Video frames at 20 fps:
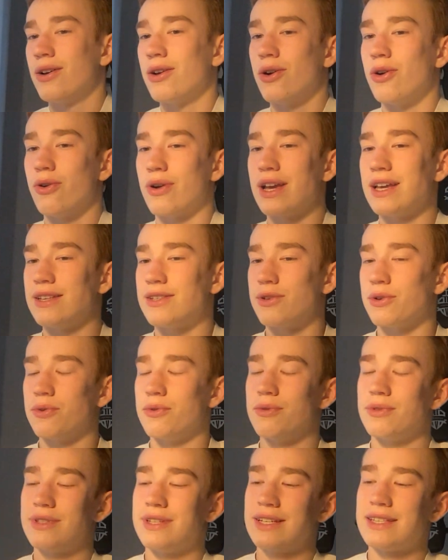Okay,
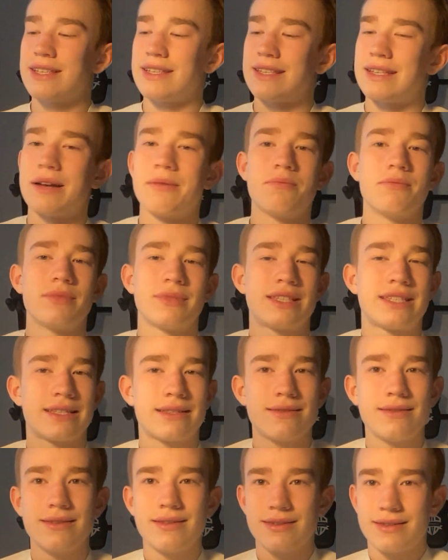so this
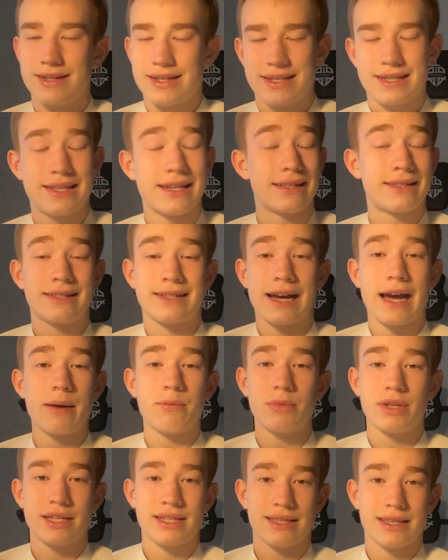is a
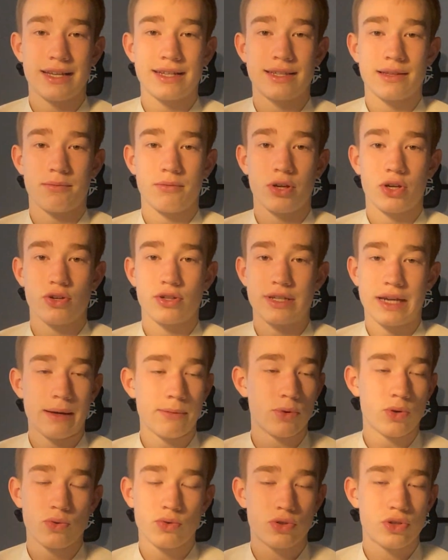timeless lesson, because
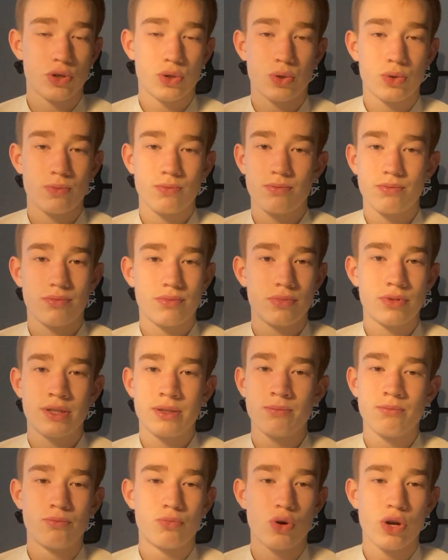I'm going to
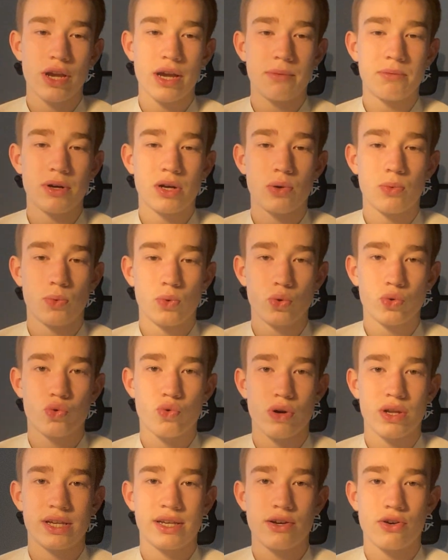bring up a quote
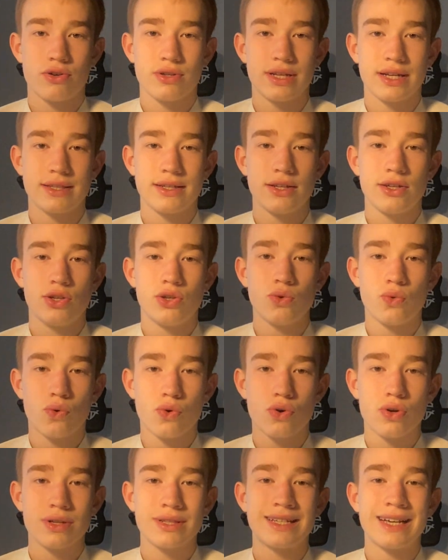right here, that
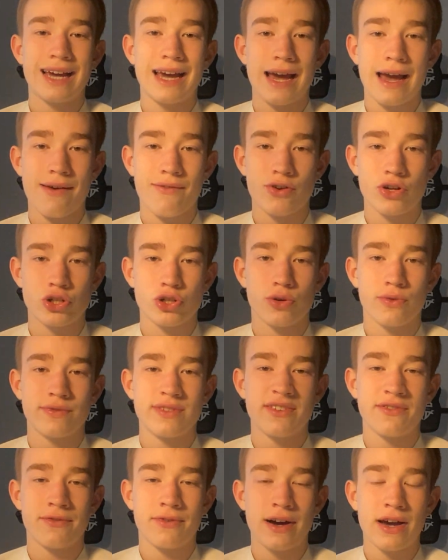you're the average of
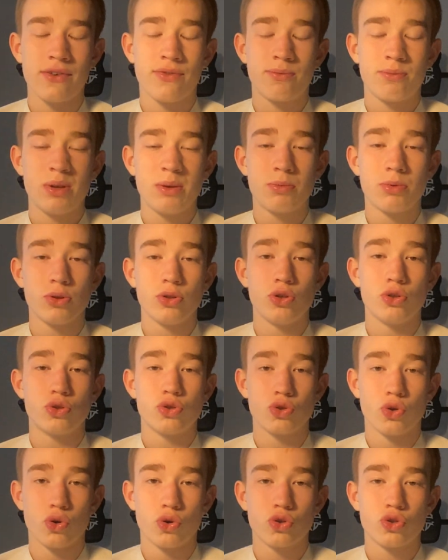the 5 people you
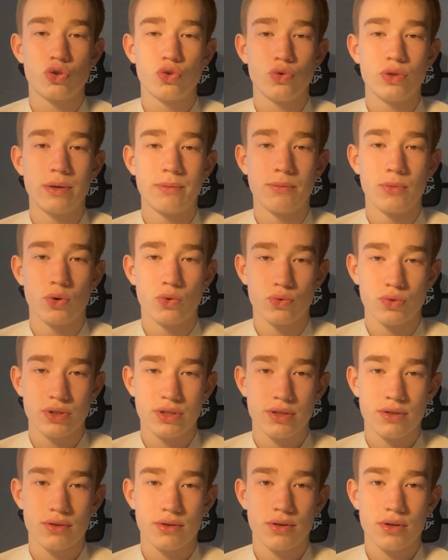talk to the
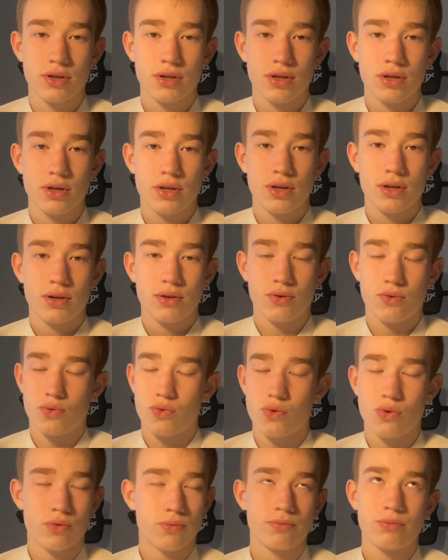most,
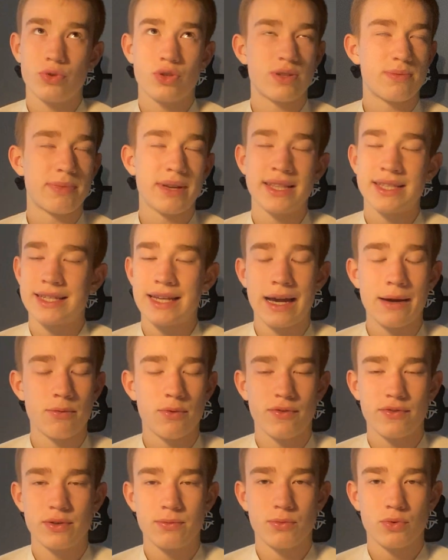or you spend time
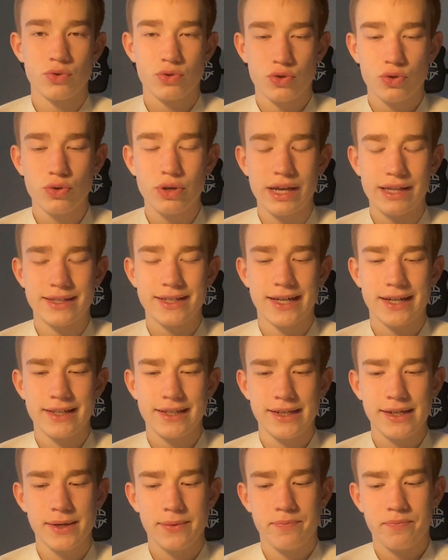with the most. You get the
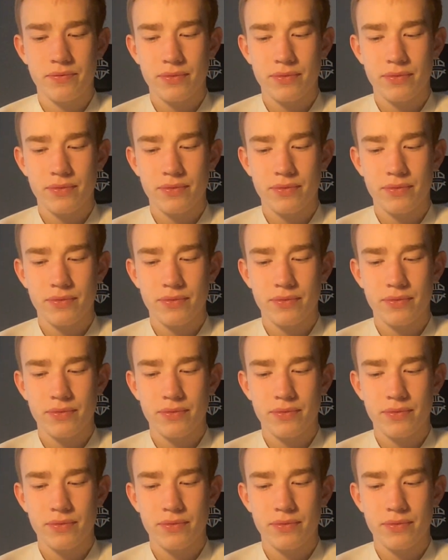idea.